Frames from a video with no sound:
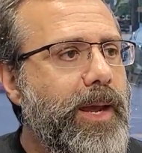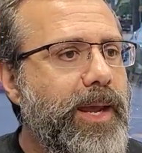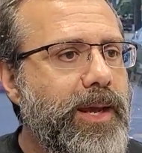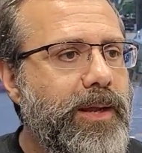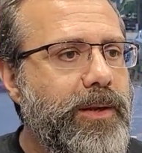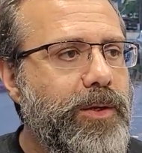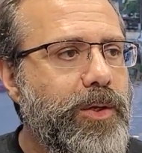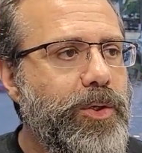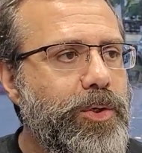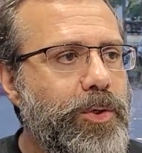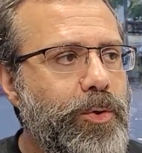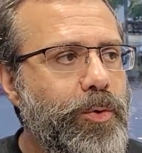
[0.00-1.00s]
and
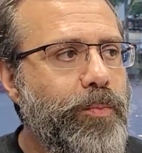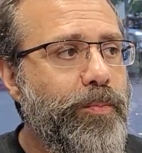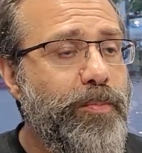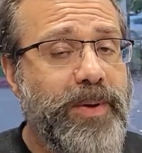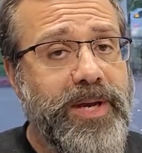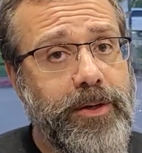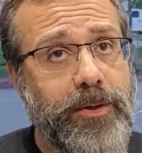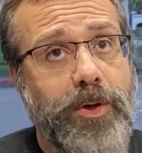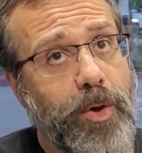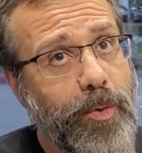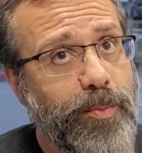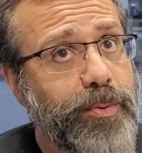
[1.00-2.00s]
you better
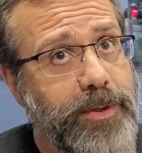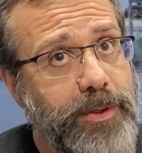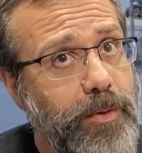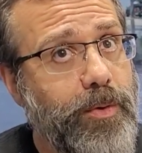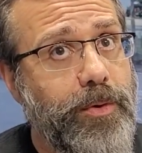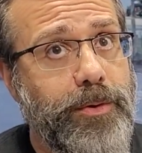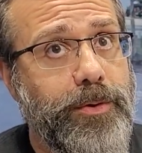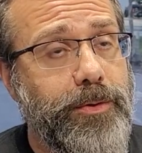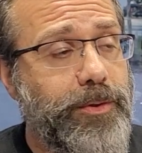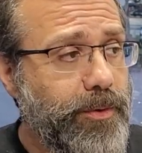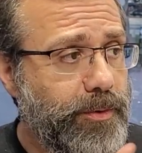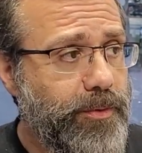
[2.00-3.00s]
go pre-order
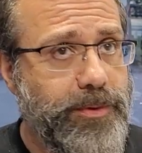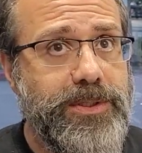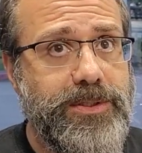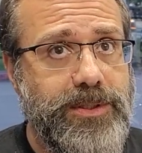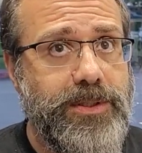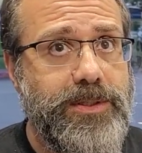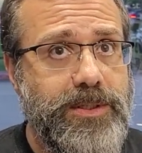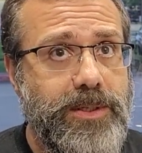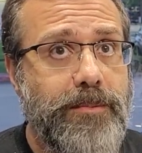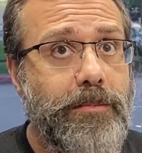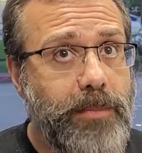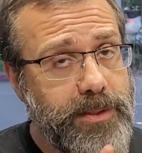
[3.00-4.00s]
your 360
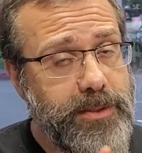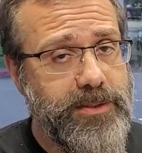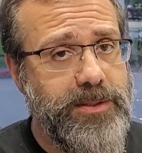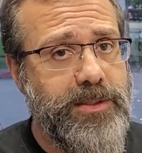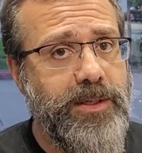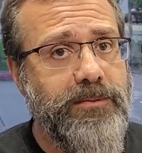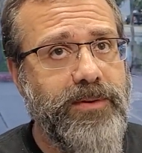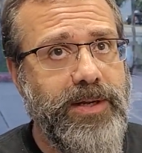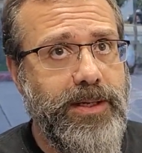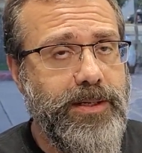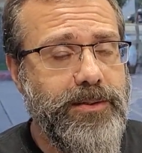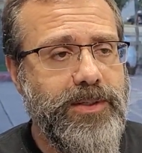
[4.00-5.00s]
months in
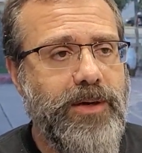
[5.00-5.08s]
advance.